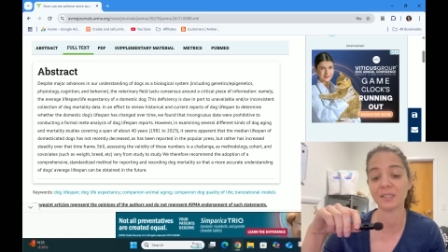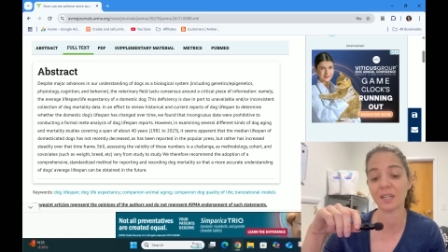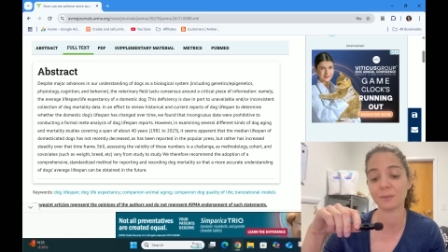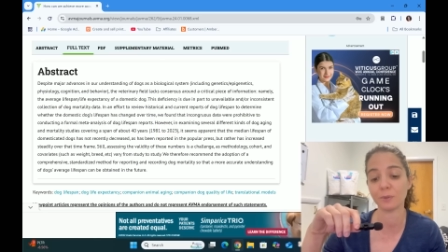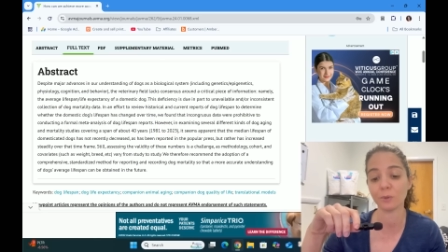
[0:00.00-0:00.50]

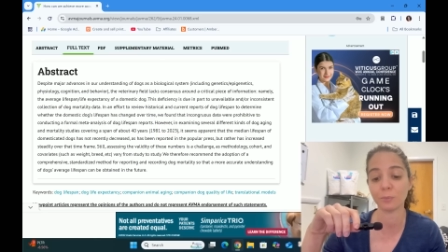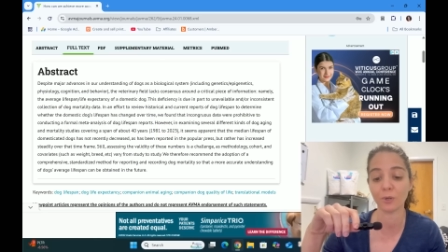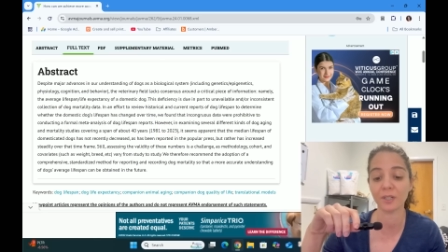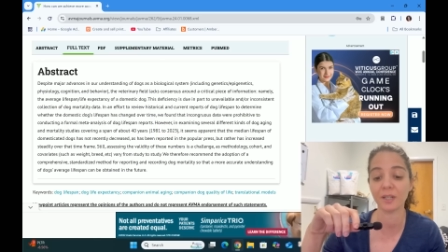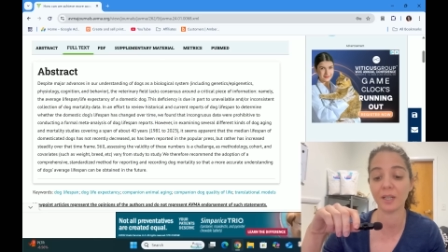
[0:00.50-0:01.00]
as has been
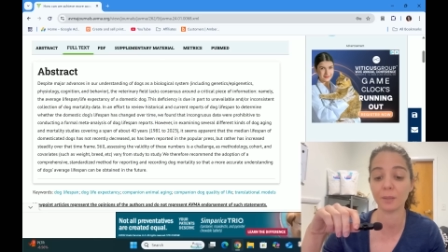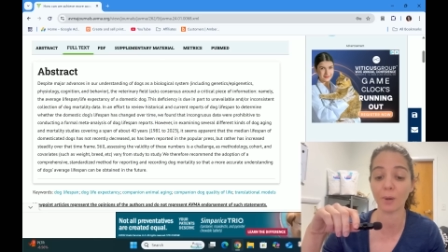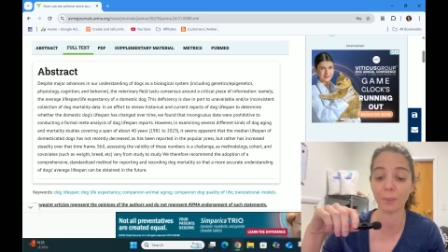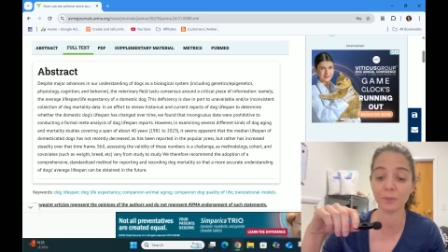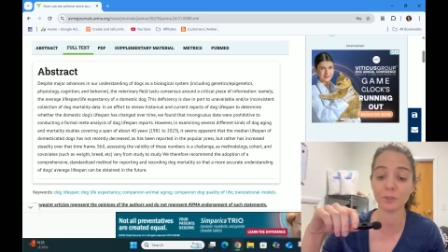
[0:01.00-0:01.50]
reported in
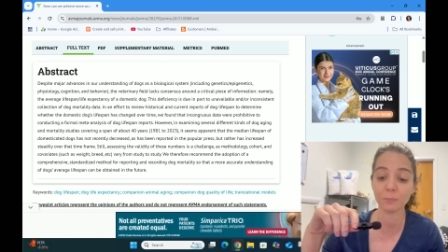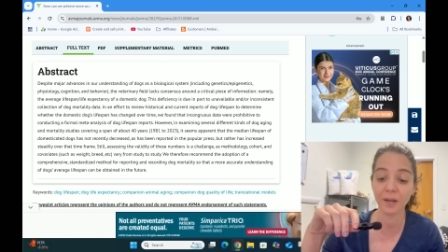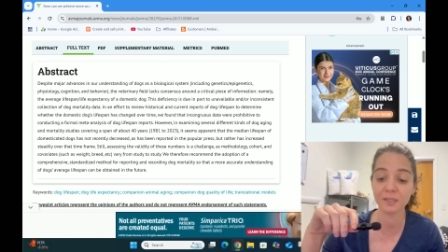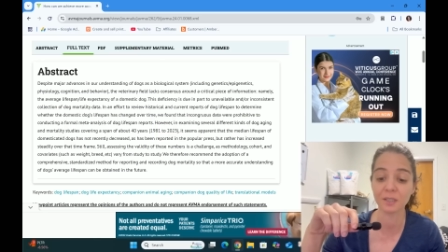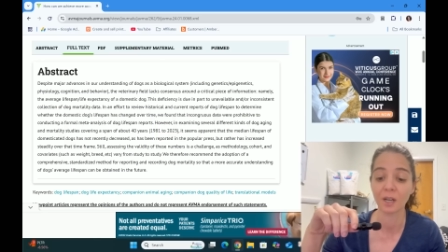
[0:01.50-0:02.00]
the popular
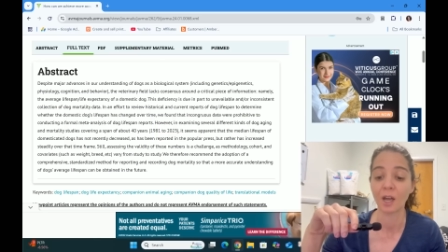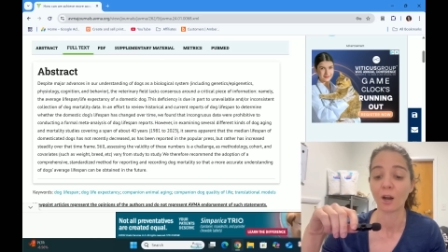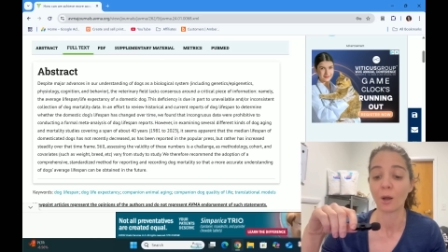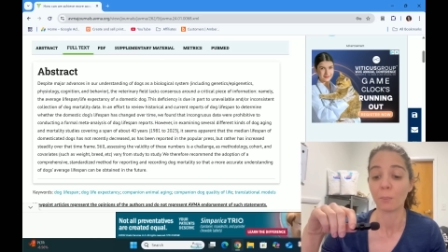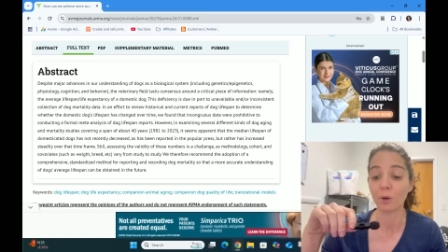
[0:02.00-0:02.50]
press,
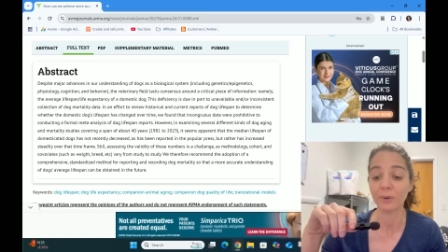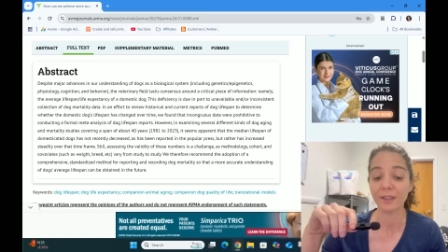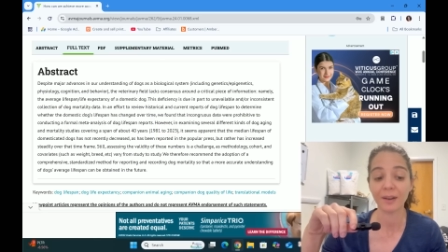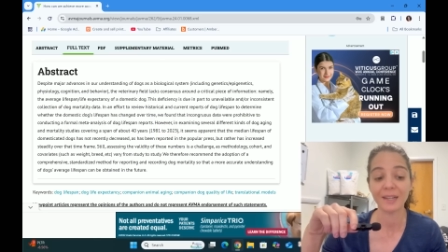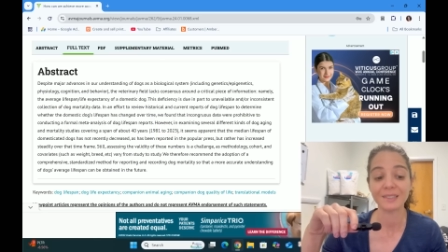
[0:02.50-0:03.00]
but
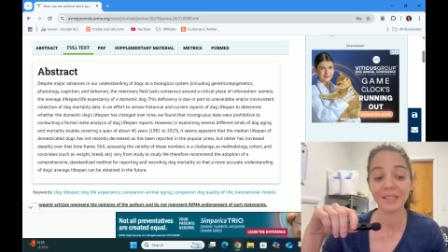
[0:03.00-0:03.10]
rather